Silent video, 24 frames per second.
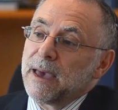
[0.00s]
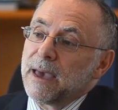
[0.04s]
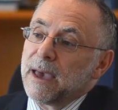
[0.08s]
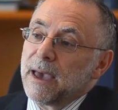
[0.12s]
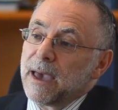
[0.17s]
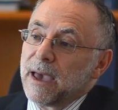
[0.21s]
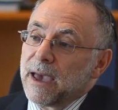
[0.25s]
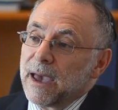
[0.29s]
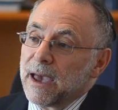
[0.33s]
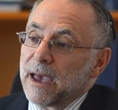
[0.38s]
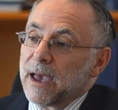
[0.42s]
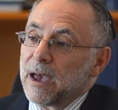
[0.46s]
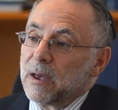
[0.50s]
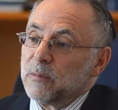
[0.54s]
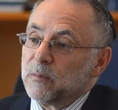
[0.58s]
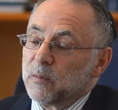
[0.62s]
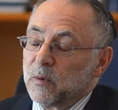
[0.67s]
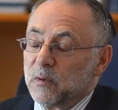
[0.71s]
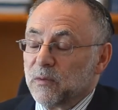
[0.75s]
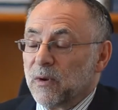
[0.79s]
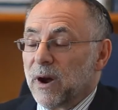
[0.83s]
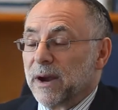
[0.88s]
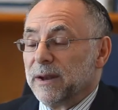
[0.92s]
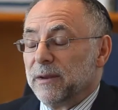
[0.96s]
and
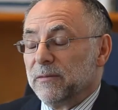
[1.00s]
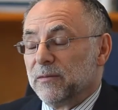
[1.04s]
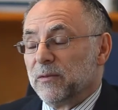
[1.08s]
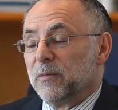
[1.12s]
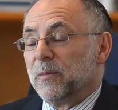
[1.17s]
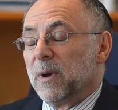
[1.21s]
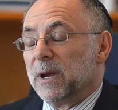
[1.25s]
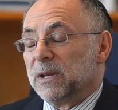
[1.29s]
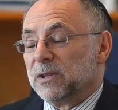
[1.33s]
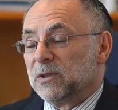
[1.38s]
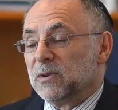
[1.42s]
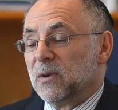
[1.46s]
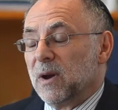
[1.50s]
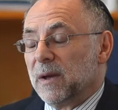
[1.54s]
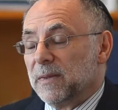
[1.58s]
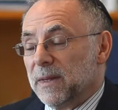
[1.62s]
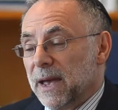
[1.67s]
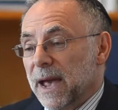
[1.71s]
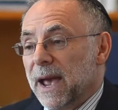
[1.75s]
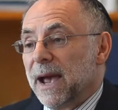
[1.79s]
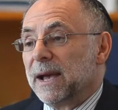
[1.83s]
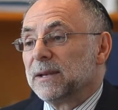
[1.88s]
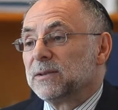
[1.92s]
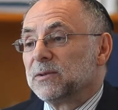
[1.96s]
provide information on the
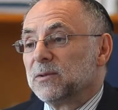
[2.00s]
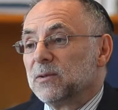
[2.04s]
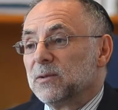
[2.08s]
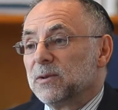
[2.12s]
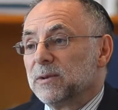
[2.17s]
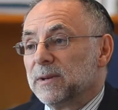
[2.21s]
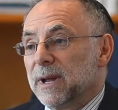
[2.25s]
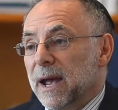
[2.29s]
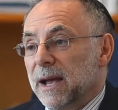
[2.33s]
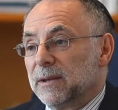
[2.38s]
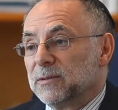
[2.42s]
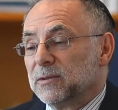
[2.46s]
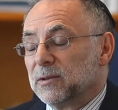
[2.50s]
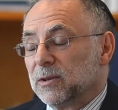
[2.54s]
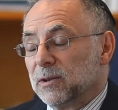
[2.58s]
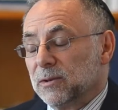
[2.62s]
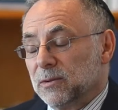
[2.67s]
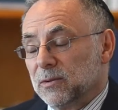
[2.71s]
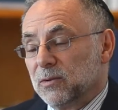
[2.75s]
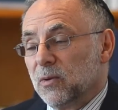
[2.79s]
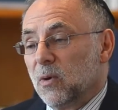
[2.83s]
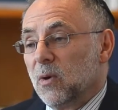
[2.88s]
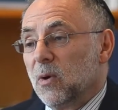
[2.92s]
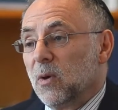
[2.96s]
hazard and hazard
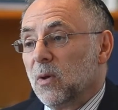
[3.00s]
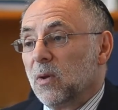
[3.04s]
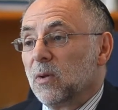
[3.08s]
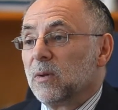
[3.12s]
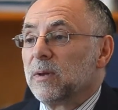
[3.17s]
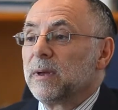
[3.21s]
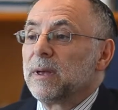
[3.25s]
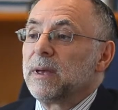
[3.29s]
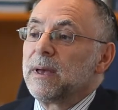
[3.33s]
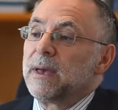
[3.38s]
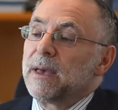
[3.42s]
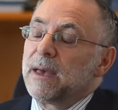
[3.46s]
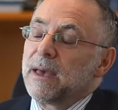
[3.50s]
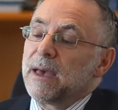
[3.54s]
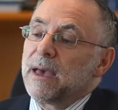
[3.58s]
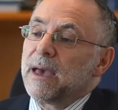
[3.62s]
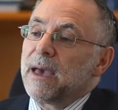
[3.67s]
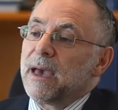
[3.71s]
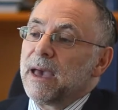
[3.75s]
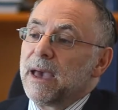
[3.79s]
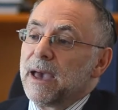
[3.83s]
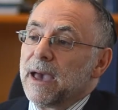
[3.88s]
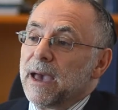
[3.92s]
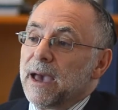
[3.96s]
control
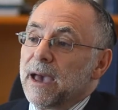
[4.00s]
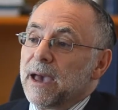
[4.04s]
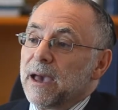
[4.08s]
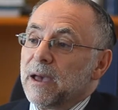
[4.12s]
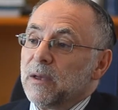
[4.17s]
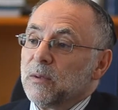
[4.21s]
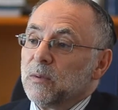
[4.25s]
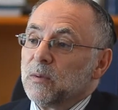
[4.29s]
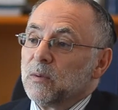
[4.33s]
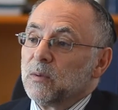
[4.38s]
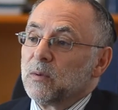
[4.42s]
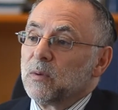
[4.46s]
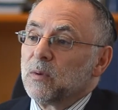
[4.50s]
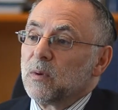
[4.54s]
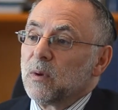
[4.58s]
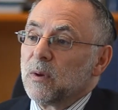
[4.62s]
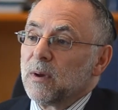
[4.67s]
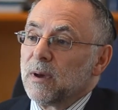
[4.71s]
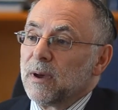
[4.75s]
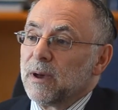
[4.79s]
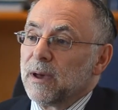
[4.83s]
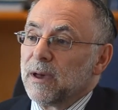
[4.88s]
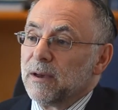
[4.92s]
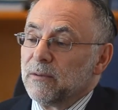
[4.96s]
and
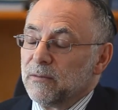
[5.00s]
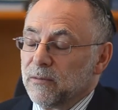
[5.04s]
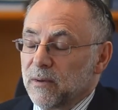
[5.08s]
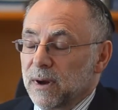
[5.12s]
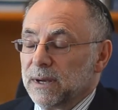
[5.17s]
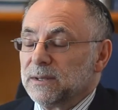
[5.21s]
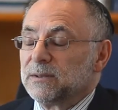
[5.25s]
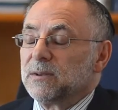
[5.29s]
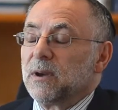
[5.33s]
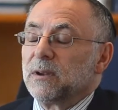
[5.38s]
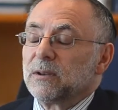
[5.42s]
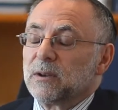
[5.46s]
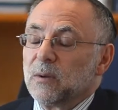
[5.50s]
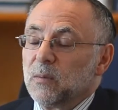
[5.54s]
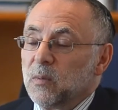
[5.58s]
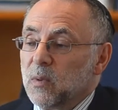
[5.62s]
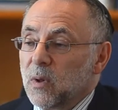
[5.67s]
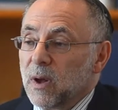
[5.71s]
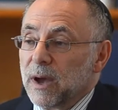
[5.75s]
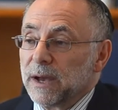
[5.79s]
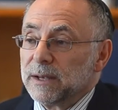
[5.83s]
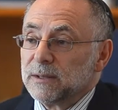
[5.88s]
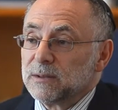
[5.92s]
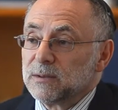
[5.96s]
advice on
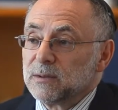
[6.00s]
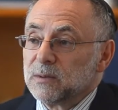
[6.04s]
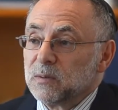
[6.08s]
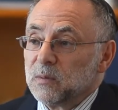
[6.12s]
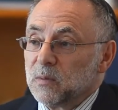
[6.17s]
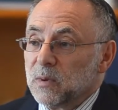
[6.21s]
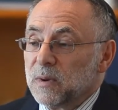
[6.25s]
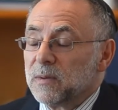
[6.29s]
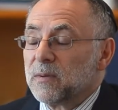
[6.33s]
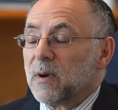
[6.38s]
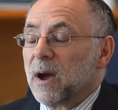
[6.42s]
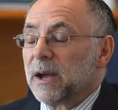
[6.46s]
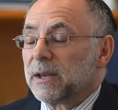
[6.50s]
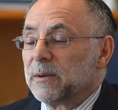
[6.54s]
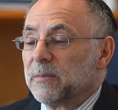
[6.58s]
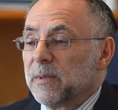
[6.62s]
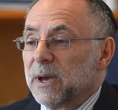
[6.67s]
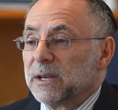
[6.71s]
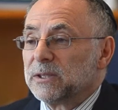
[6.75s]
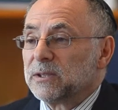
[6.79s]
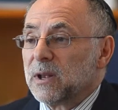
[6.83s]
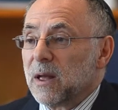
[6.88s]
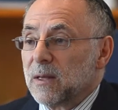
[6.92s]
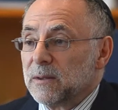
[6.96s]
compliance with
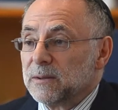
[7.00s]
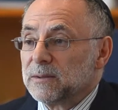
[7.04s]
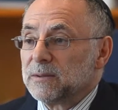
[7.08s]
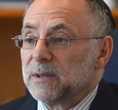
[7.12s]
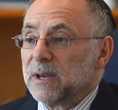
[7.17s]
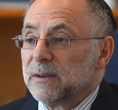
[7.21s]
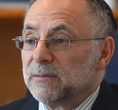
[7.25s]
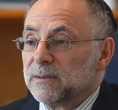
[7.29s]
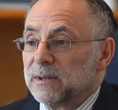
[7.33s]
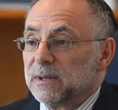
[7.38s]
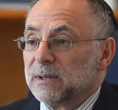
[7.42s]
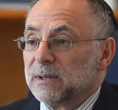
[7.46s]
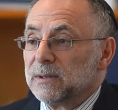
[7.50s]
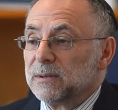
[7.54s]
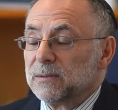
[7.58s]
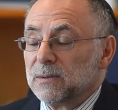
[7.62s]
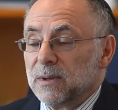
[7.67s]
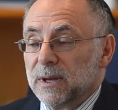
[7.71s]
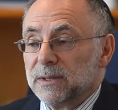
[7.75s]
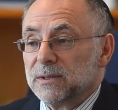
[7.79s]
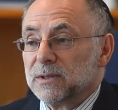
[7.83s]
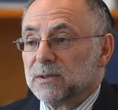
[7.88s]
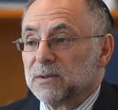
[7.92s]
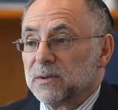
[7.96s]
occupational health and safety
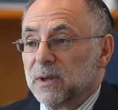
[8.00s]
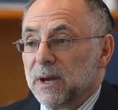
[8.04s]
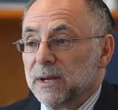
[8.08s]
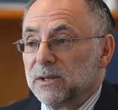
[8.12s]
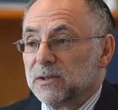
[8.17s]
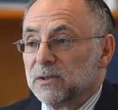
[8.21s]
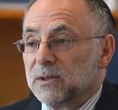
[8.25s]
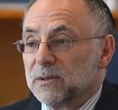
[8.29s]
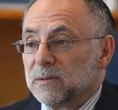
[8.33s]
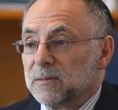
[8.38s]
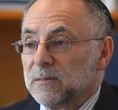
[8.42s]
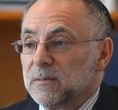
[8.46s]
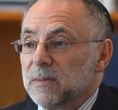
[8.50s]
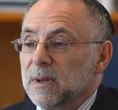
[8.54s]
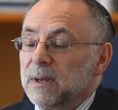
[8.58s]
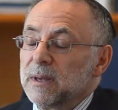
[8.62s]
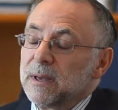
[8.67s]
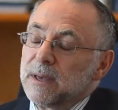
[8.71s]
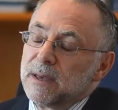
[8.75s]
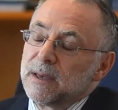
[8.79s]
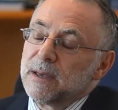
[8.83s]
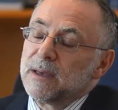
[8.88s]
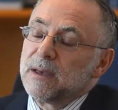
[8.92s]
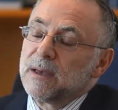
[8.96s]
legislation,
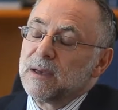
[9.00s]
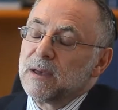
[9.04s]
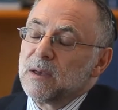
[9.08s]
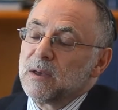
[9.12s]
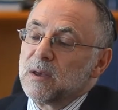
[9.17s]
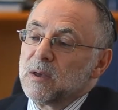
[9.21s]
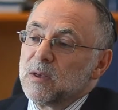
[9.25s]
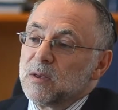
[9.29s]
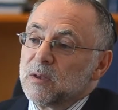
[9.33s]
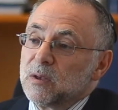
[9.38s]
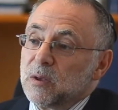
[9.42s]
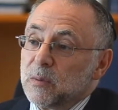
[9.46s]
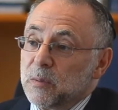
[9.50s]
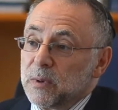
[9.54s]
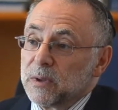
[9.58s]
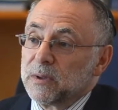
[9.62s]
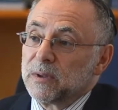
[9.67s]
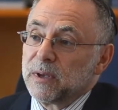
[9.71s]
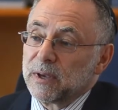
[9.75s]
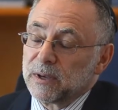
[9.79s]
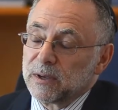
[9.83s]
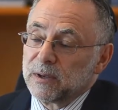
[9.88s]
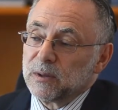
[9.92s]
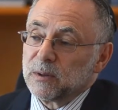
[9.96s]
the
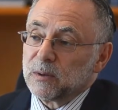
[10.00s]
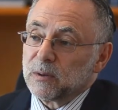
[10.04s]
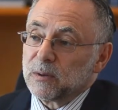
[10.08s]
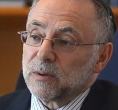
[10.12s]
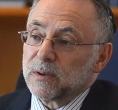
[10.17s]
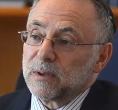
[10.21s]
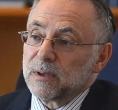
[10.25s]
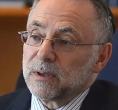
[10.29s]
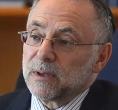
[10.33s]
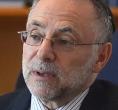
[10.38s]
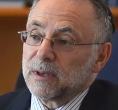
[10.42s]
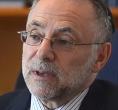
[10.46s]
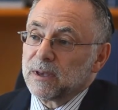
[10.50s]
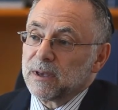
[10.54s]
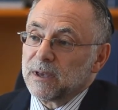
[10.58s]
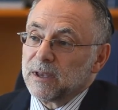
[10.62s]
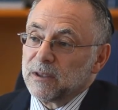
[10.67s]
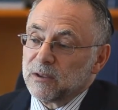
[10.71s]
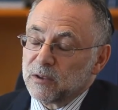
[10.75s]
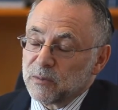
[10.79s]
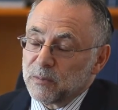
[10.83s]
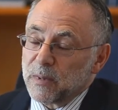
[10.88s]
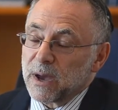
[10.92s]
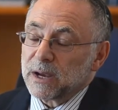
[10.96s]
particular
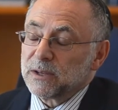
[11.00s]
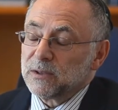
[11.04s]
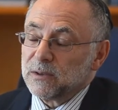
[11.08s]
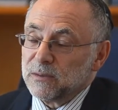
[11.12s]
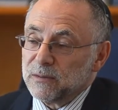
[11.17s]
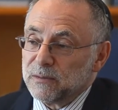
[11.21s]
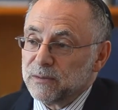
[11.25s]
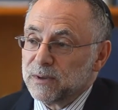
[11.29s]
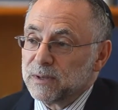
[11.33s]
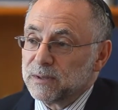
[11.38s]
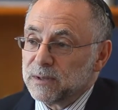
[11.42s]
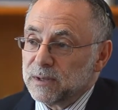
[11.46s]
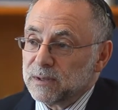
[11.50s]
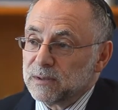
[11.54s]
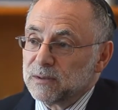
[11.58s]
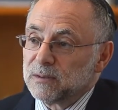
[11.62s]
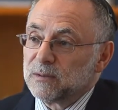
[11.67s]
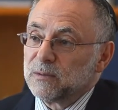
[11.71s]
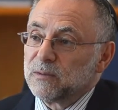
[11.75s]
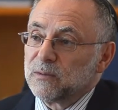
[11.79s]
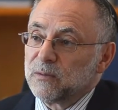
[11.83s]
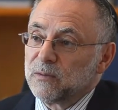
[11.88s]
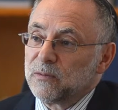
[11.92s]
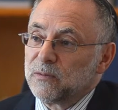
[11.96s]
inspection visits
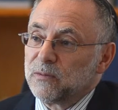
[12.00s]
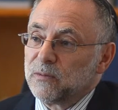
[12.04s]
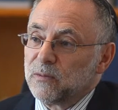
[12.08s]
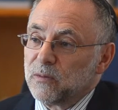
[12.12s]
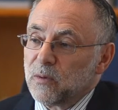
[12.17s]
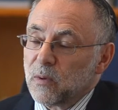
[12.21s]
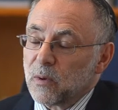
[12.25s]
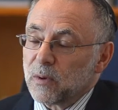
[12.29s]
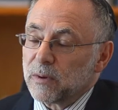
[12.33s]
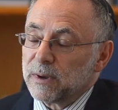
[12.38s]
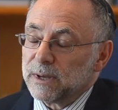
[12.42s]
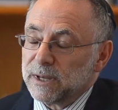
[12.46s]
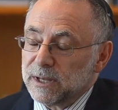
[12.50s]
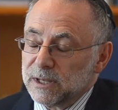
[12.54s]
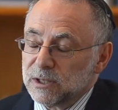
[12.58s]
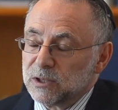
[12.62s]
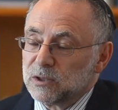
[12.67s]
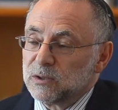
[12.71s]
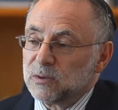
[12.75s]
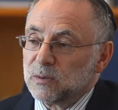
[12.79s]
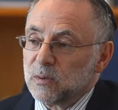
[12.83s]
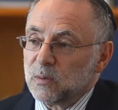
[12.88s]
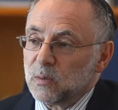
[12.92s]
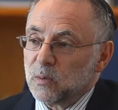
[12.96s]
for each
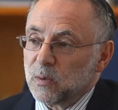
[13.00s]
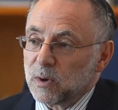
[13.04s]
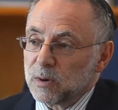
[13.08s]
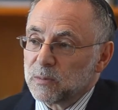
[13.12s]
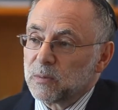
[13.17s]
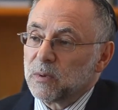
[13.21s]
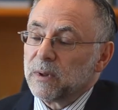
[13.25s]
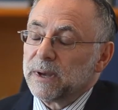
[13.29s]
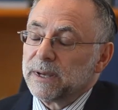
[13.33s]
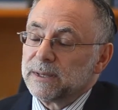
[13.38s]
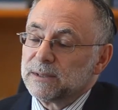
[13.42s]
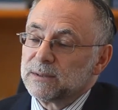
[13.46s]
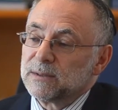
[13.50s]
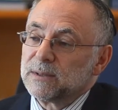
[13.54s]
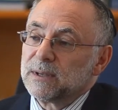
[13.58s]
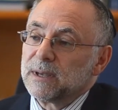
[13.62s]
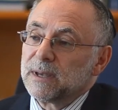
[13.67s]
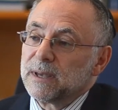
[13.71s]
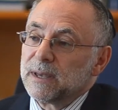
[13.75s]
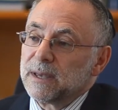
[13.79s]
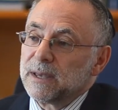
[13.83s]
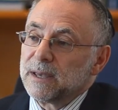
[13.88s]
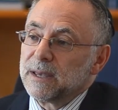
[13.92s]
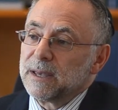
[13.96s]
workplace
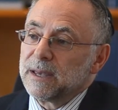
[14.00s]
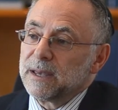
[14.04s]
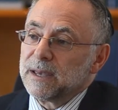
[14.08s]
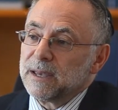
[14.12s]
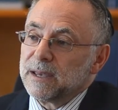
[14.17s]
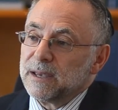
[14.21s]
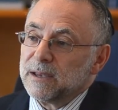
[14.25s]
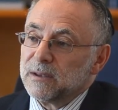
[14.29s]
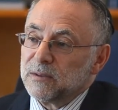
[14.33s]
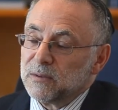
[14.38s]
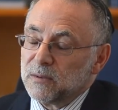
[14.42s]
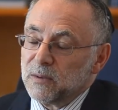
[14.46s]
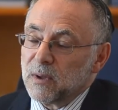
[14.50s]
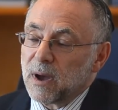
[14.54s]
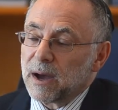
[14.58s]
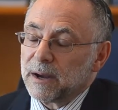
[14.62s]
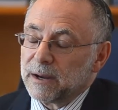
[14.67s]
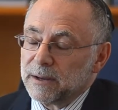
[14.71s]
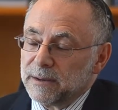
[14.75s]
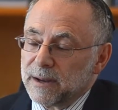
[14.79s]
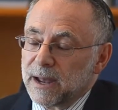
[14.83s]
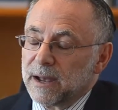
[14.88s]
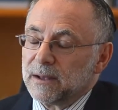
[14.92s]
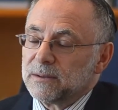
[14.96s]
is not
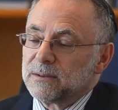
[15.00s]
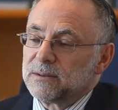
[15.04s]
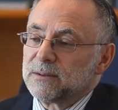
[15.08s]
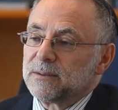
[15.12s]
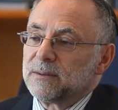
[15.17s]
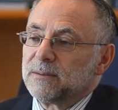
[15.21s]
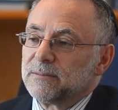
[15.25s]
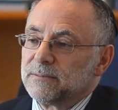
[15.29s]
announced.